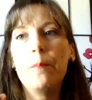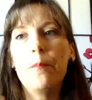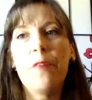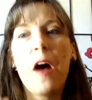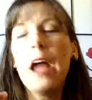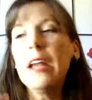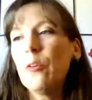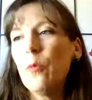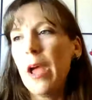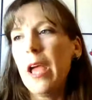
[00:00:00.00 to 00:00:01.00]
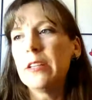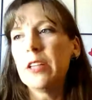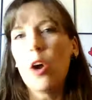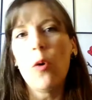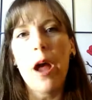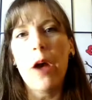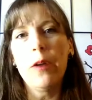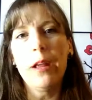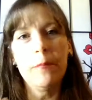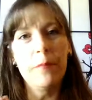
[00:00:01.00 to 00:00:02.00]
find a way to go
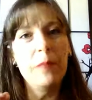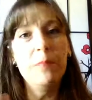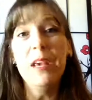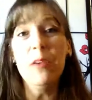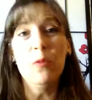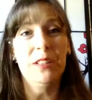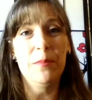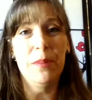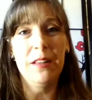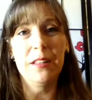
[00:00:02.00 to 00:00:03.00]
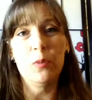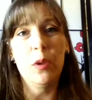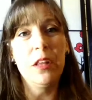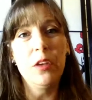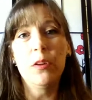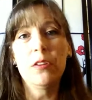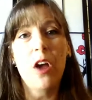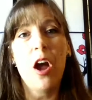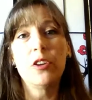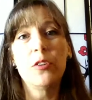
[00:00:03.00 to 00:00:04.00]
out and meet with somebody this week that you can
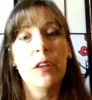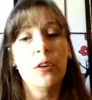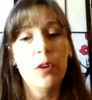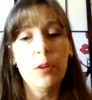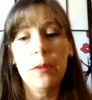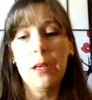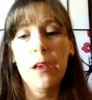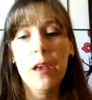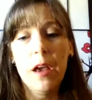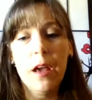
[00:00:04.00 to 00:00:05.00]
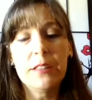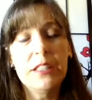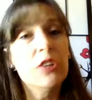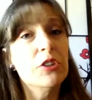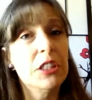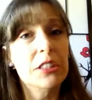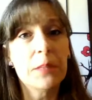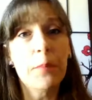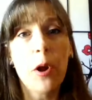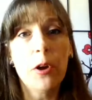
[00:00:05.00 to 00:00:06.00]
talk to that could be a
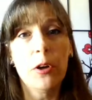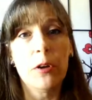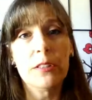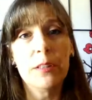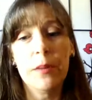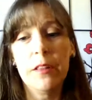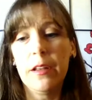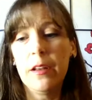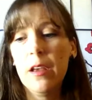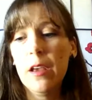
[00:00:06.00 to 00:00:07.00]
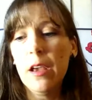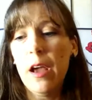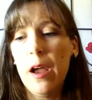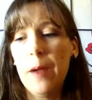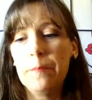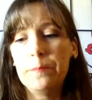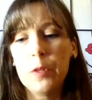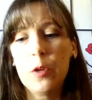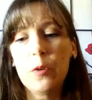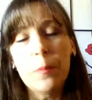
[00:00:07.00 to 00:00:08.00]
synergistic partner, somebody that,
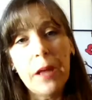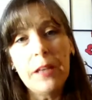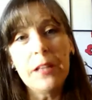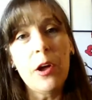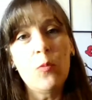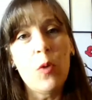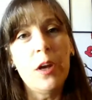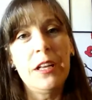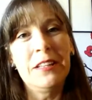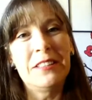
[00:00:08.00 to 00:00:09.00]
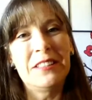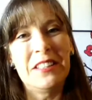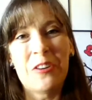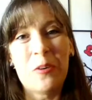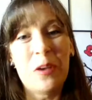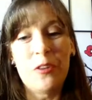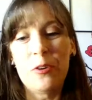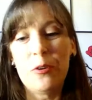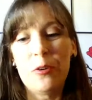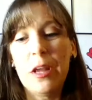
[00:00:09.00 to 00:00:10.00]
you know, depending on what it is, you know, either
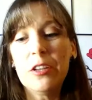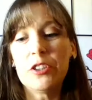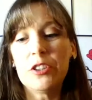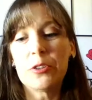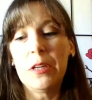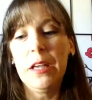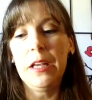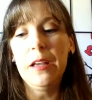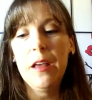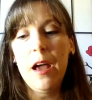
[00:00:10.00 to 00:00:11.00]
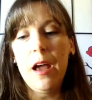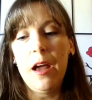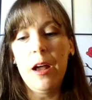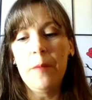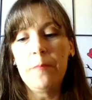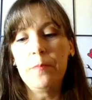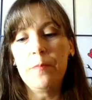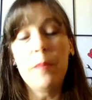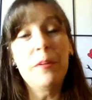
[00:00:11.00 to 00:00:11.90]
in your industry, maybe